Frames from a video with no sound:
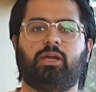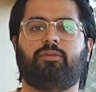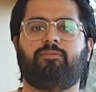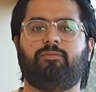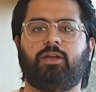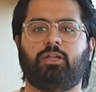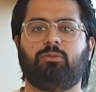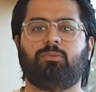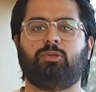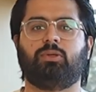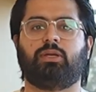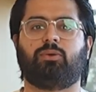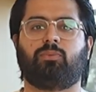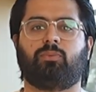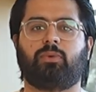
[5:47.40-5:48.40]
and available
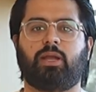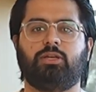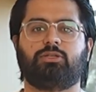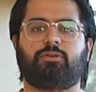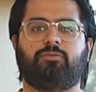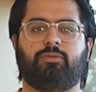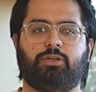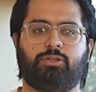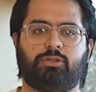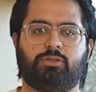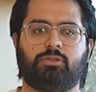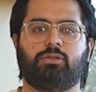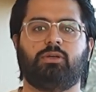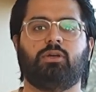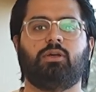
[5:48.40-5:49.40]
in a range of
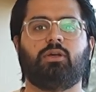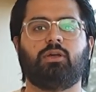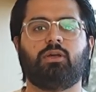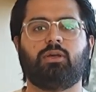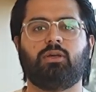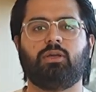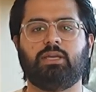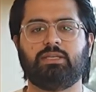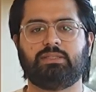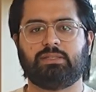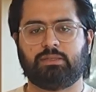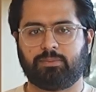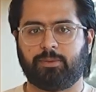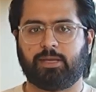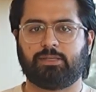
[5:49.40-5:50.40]
finishes. Easy
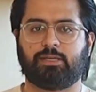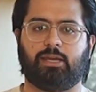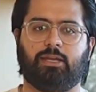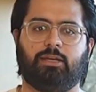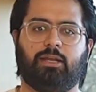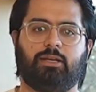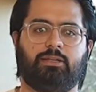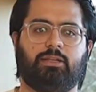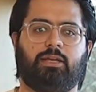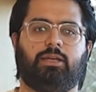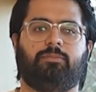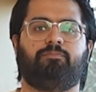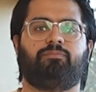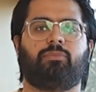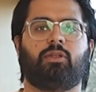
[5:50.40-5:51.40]
to maintain and
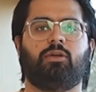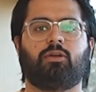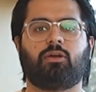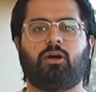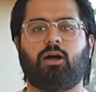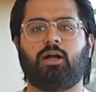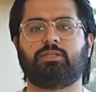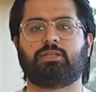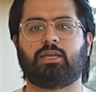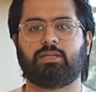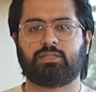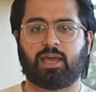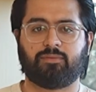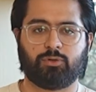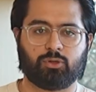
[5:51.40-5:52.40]
clean. Cons:
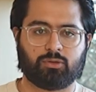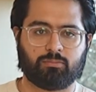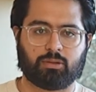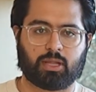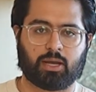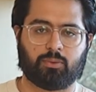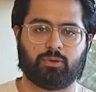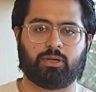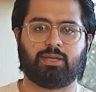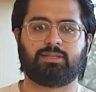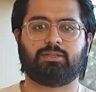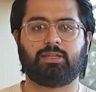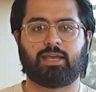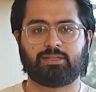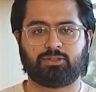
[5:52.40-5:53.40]
it's heavier than plywood, it's
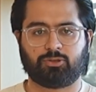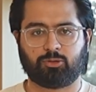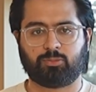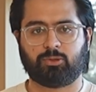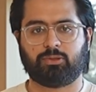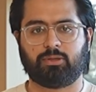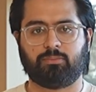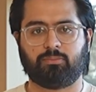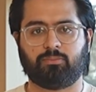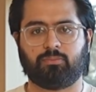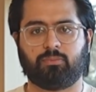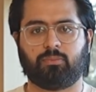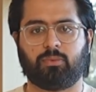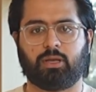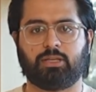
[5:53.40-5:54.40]
less durable
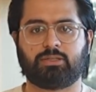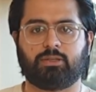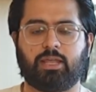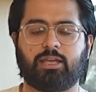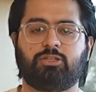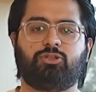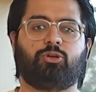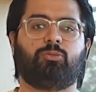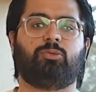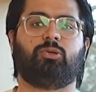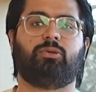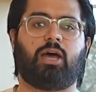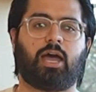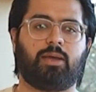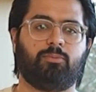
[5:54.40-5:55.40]

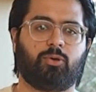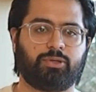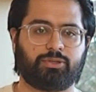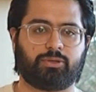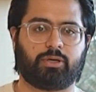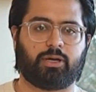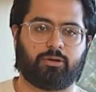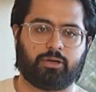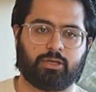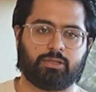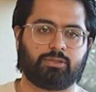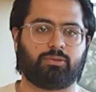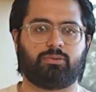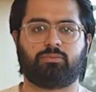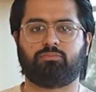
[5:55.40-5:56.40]
in high moisture areas
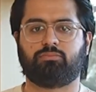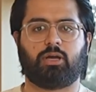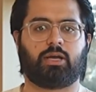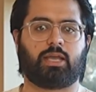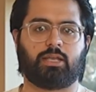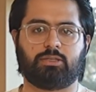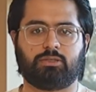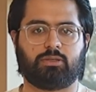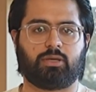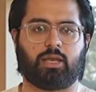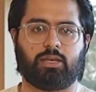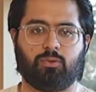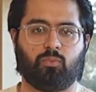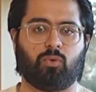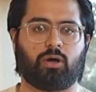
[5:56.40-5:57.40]
or against
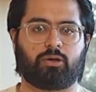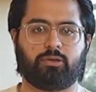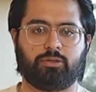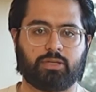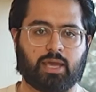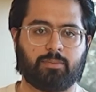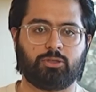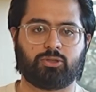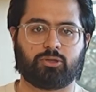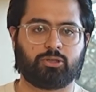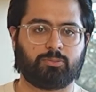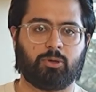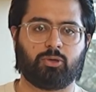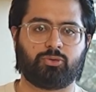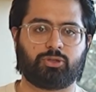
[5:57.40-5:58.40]
any water damage or
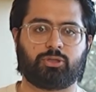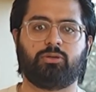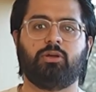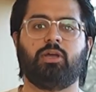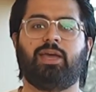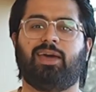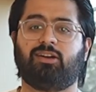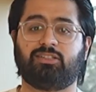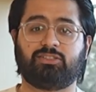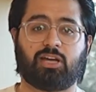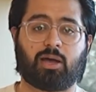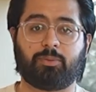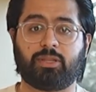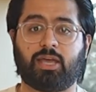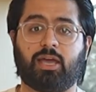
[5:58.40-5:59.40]
exposure. And on
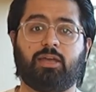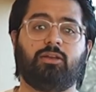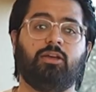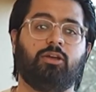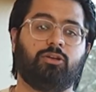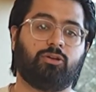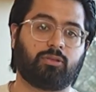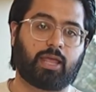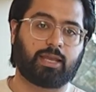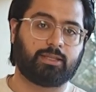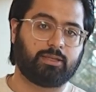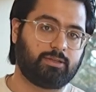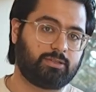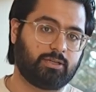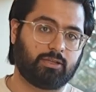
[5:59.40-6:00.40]
top of that, you're
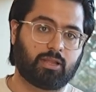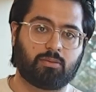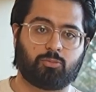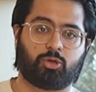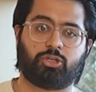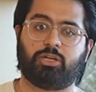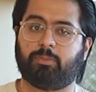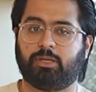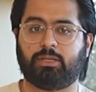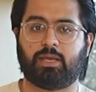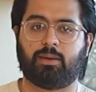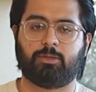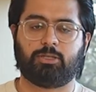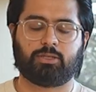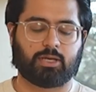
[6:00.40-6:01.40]
likely to see a lot more shipping
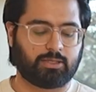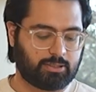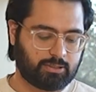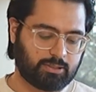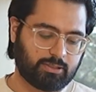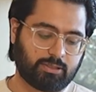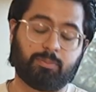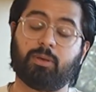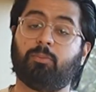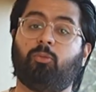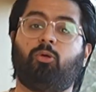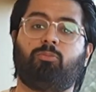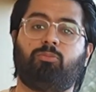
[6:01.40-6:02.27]
damage as this is a bit more